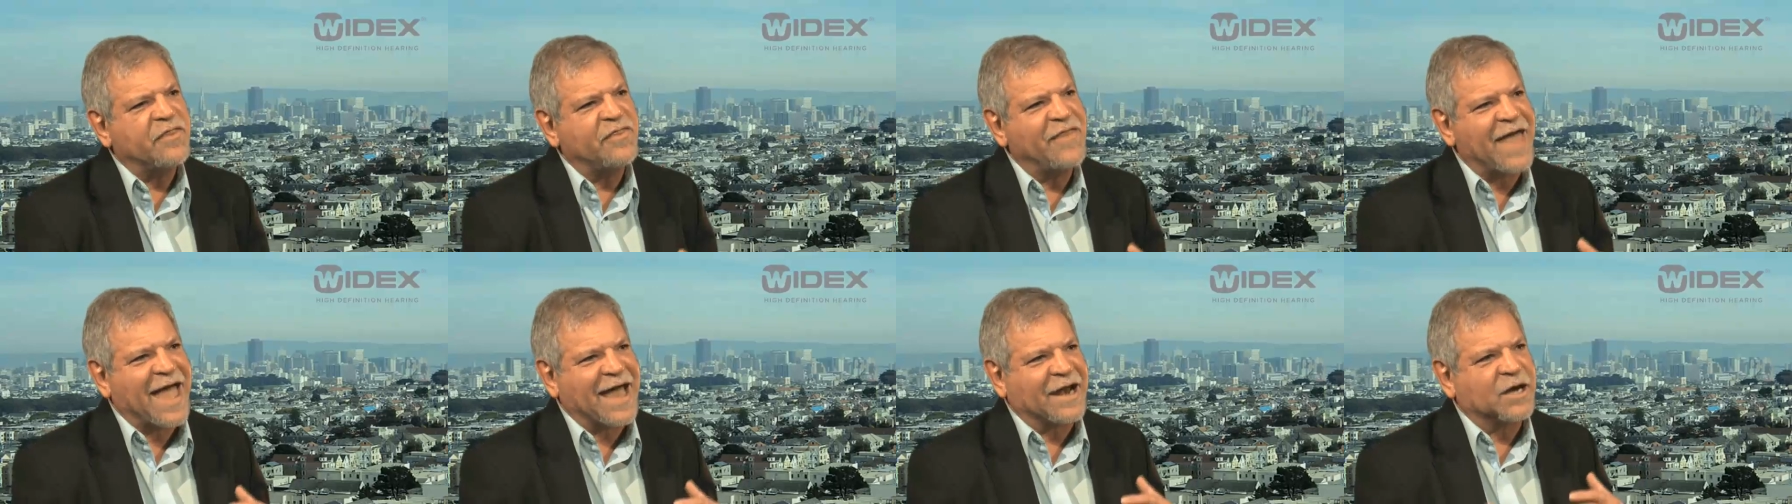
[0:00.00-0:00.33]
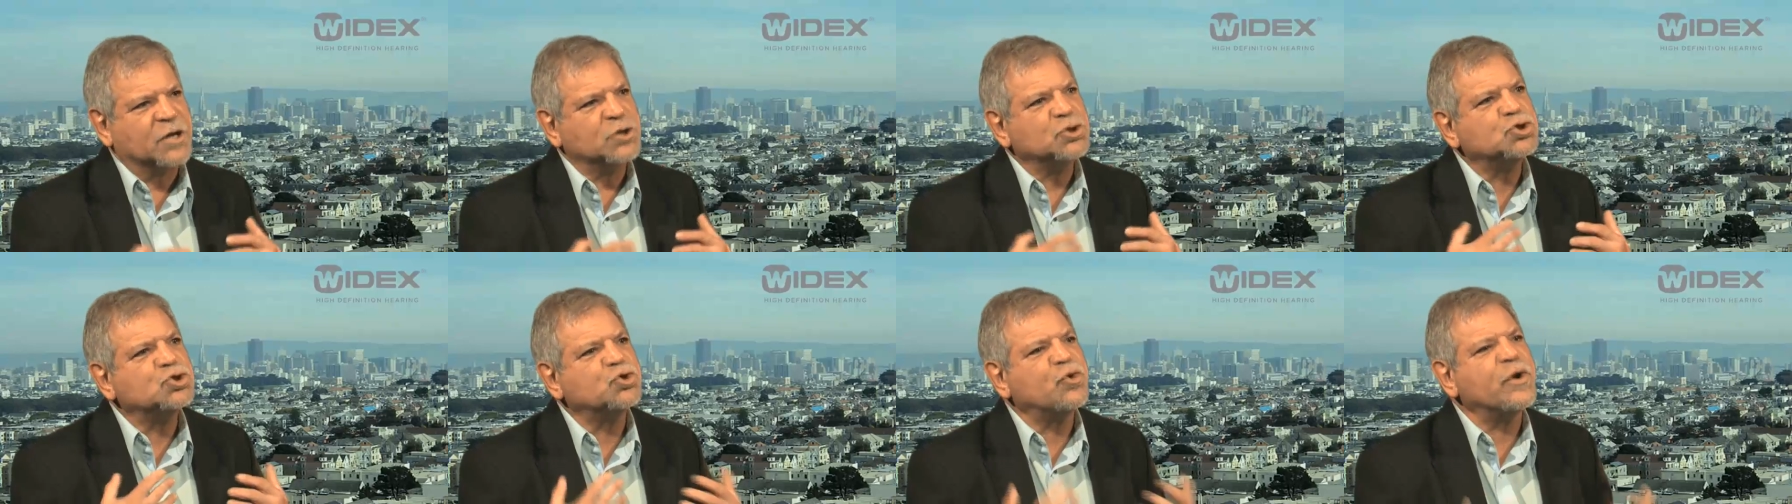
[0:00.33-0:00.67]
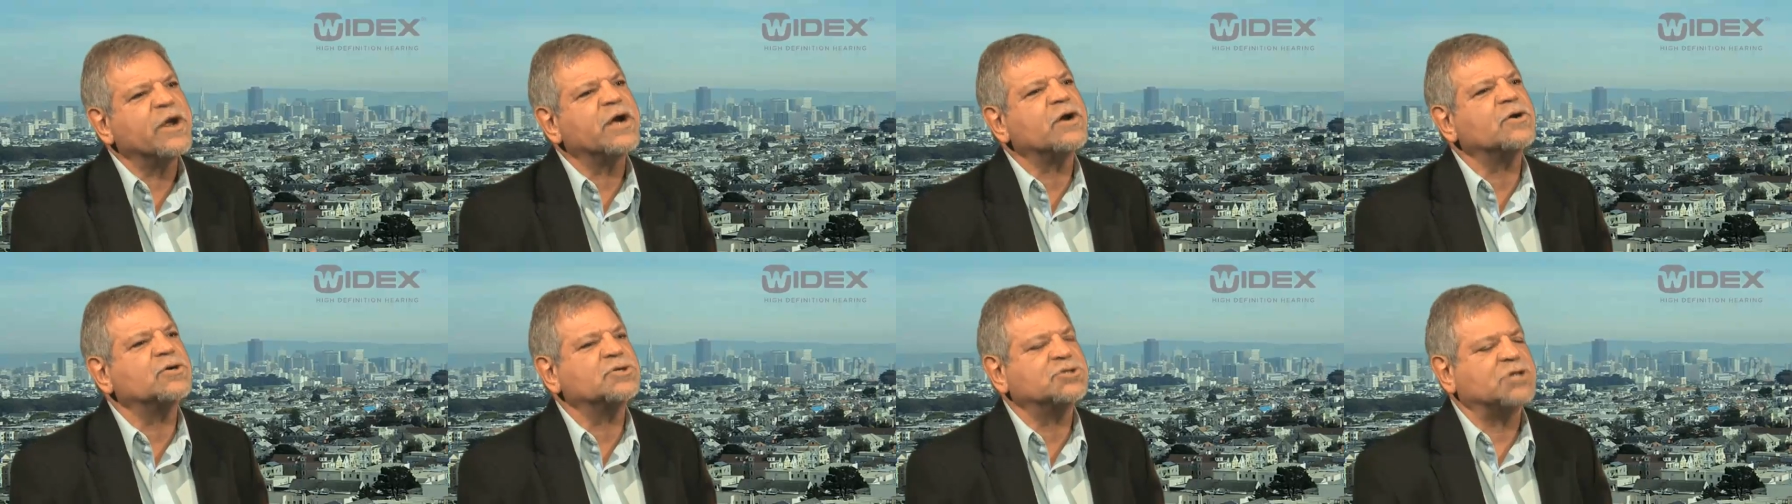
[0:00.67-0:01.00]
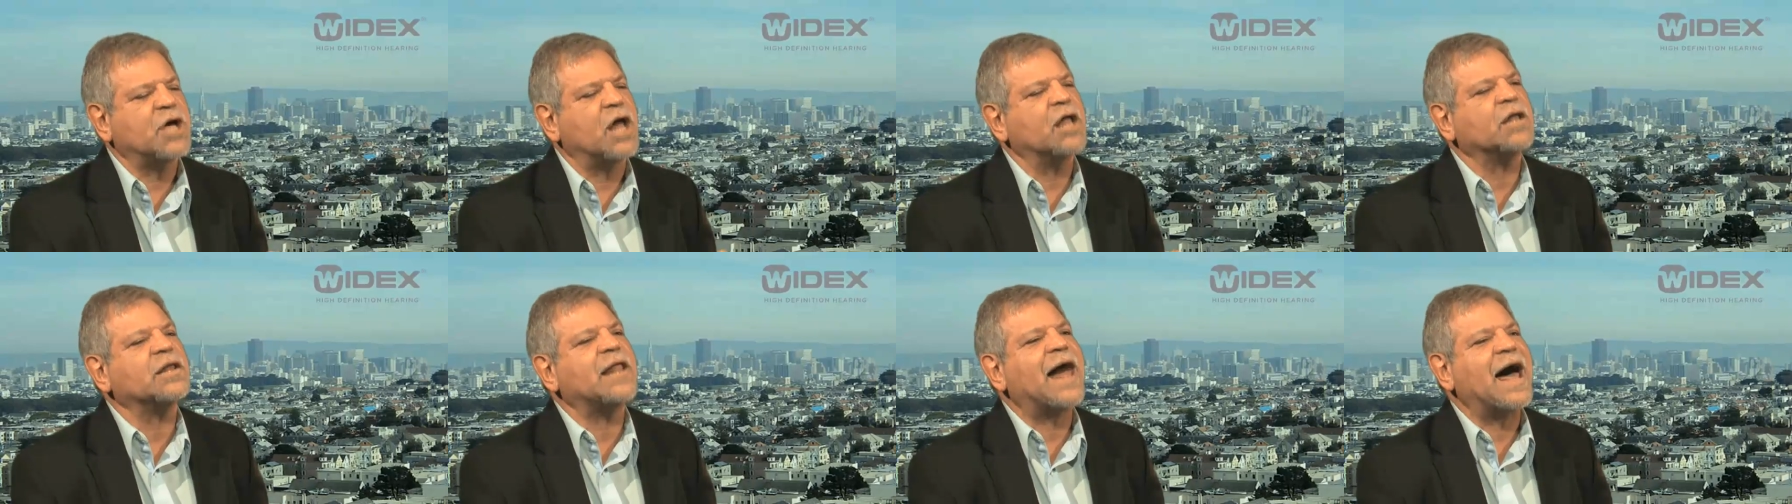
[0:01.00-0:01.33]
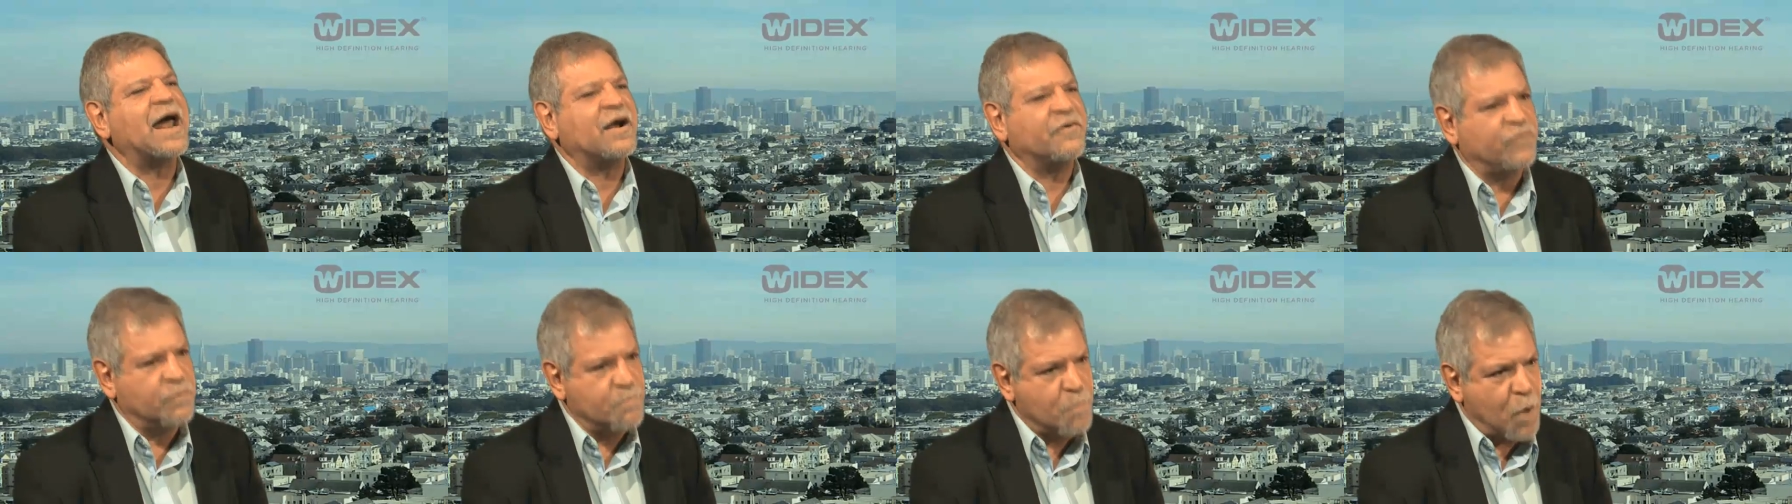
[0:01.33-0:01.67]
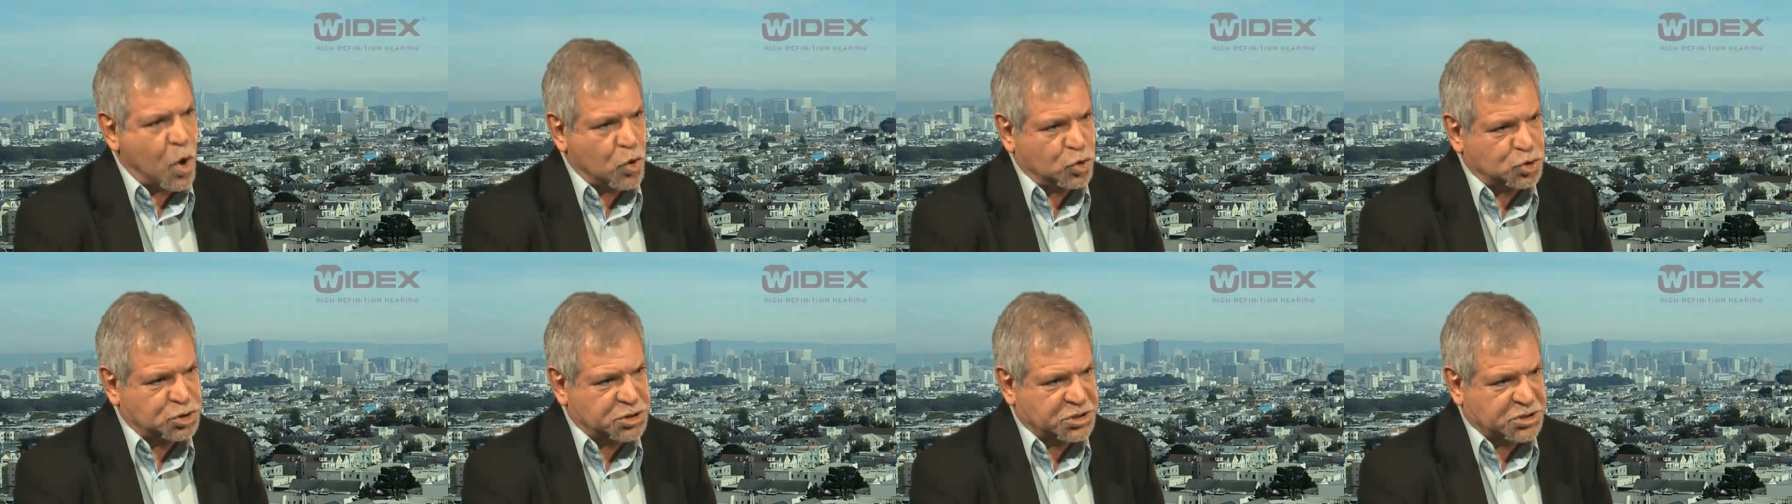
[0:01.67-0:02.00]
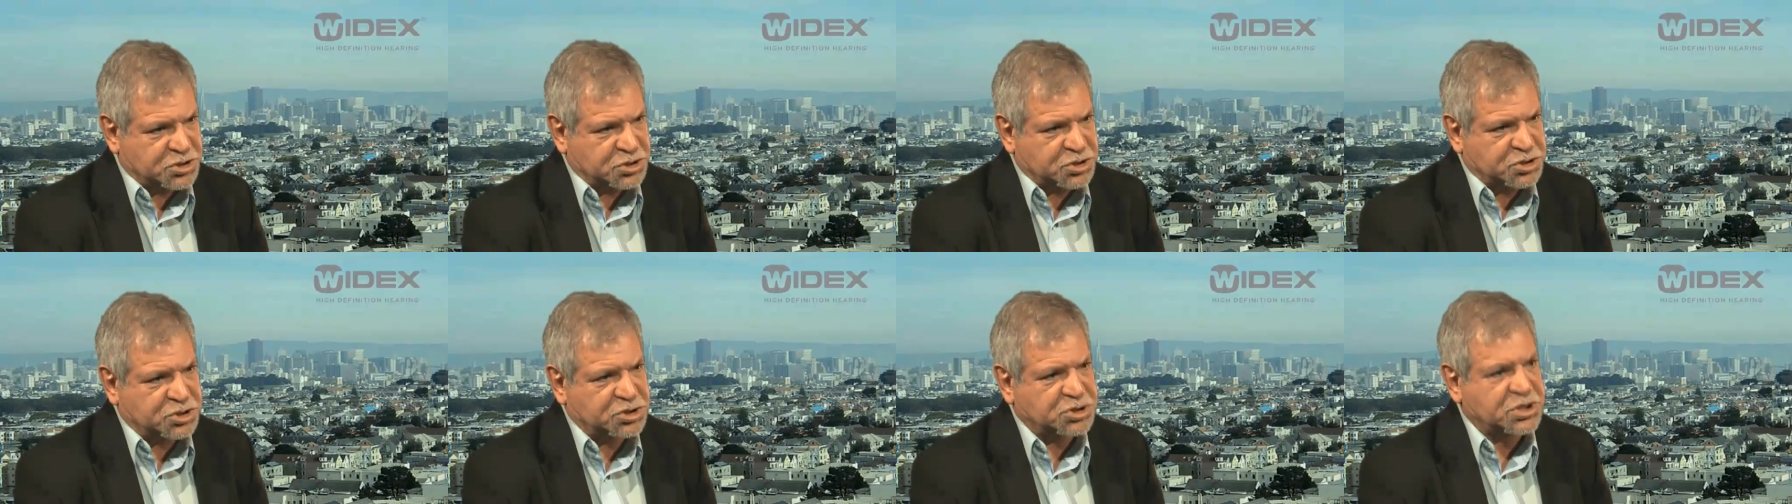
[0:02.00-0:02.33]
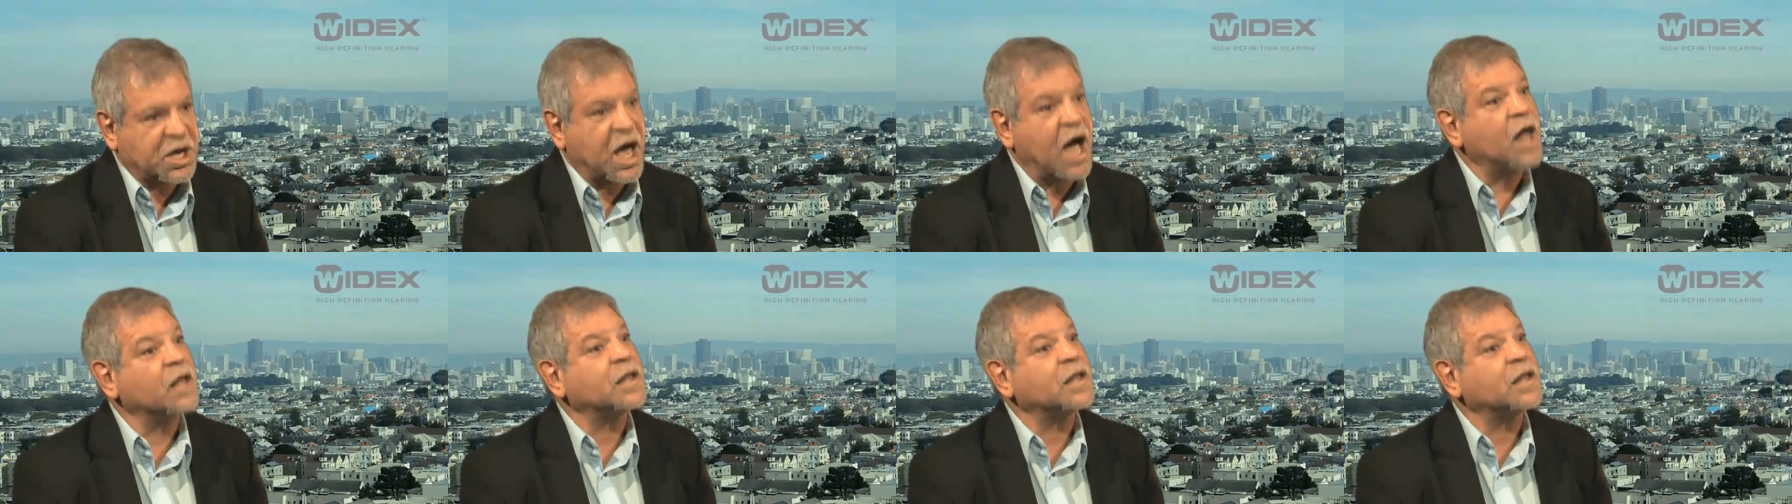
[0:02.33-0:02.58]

that triggers a lot of emotions,